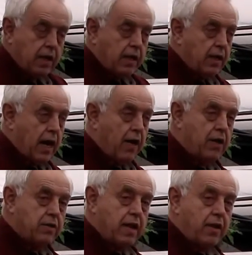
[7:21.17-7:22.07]

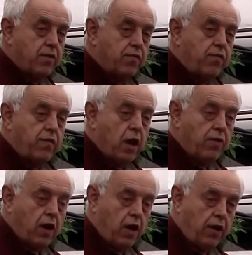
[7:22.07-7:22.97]
Now that
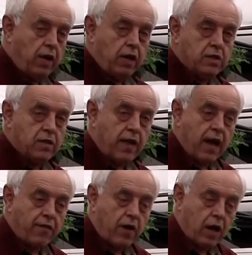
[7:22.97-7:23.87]
on the heels of
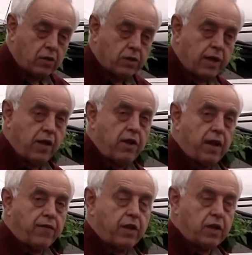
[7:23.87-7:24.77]
that follows another
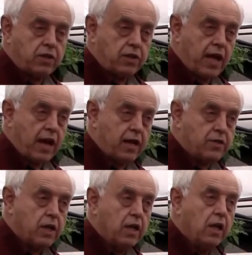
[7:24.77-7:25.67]
definition, that is,